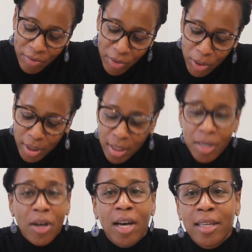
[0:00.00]
focusing
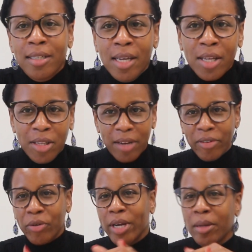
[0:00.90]
on not
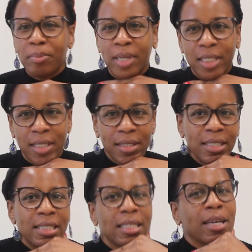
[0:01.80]
even creating a budget
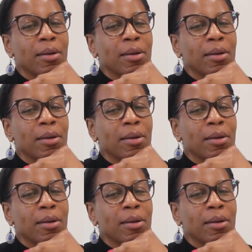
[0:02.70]
this year.